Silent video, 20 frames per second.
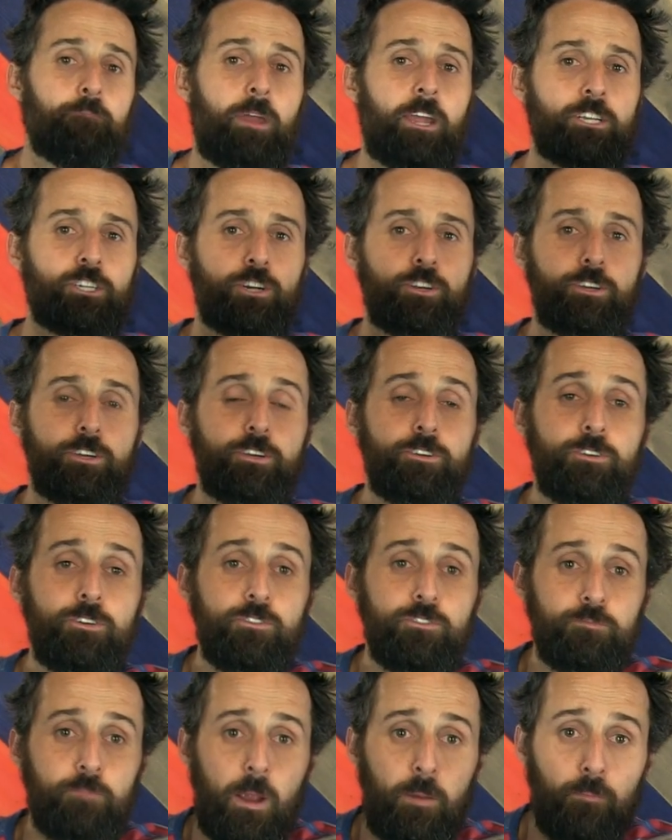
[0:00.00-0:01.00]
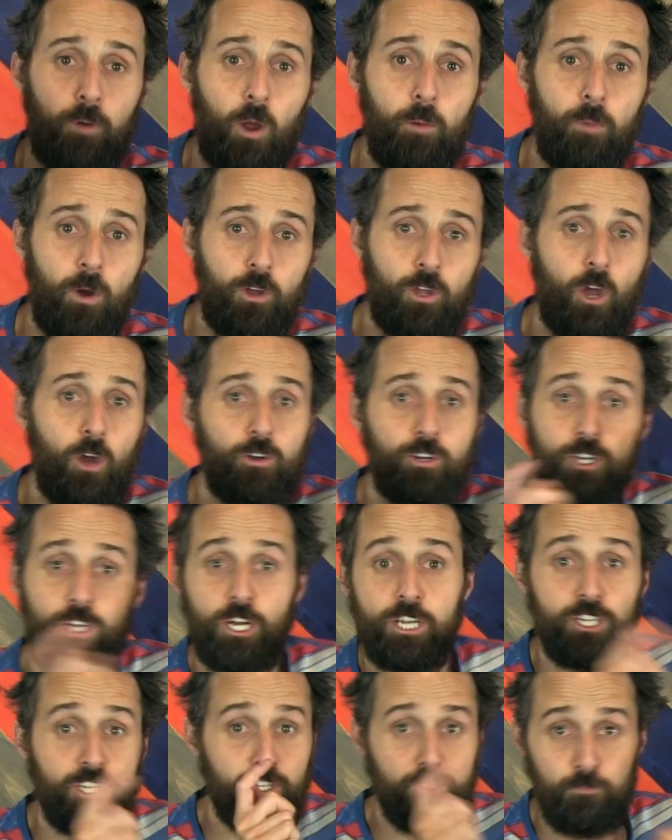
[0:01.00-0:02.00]
Make sure you use my promo code
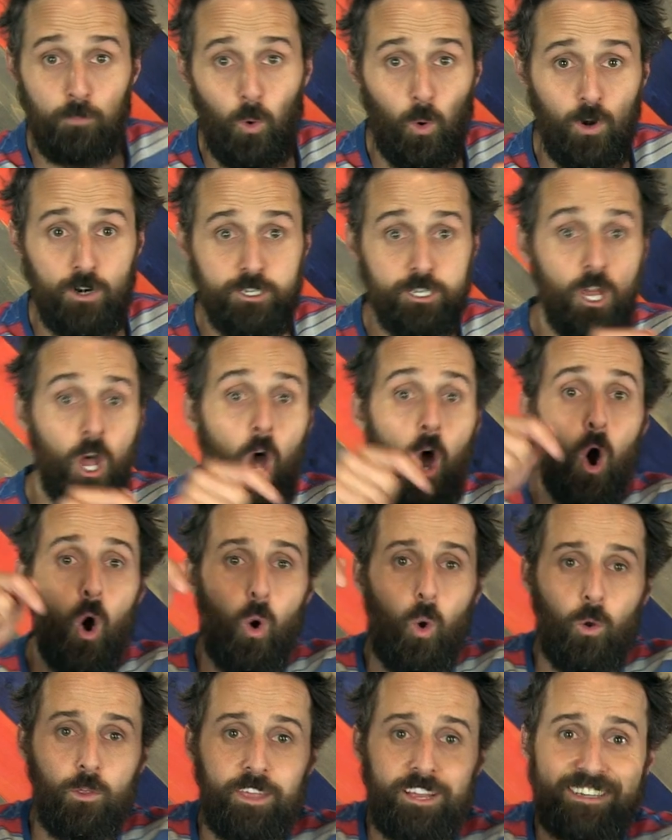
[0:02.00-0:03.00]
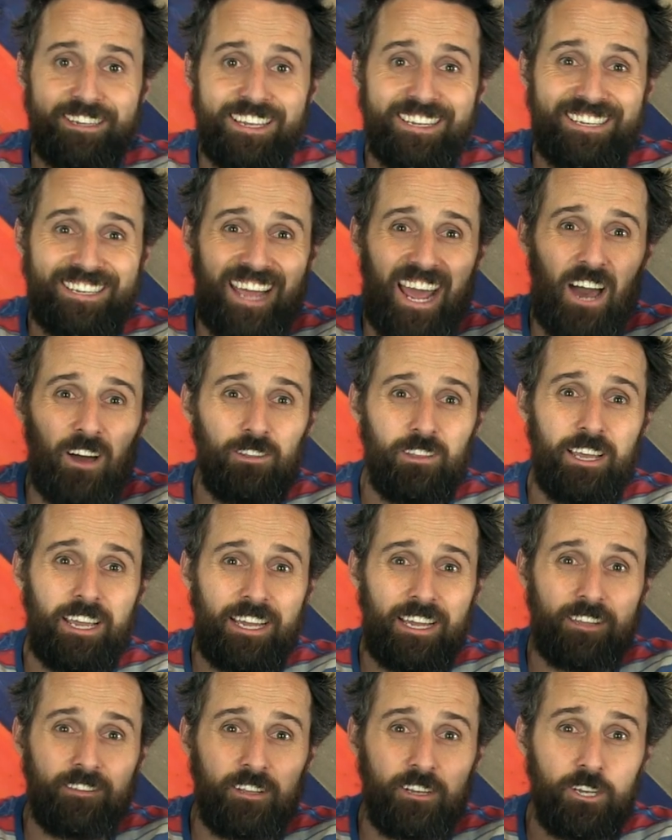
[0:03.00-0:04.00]
GOODSPORTS or the discount
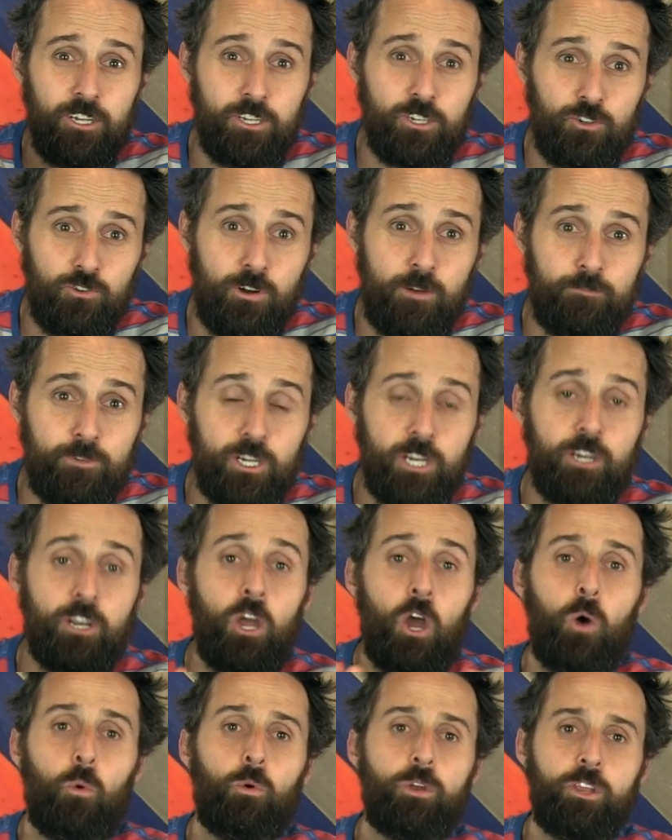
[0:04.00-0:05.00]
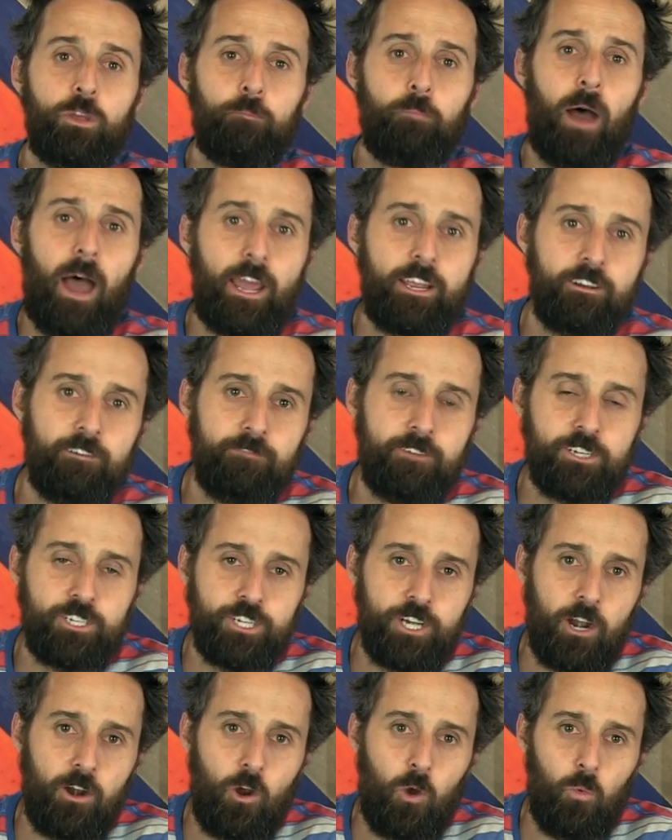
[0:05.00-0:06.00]
link in the description when you buy your
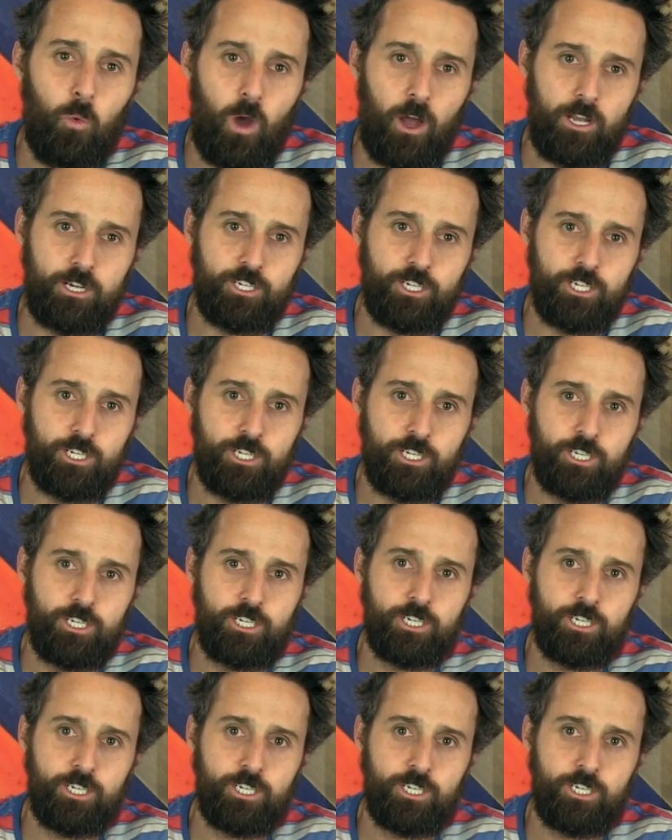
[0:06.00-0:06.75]
Vincero watch.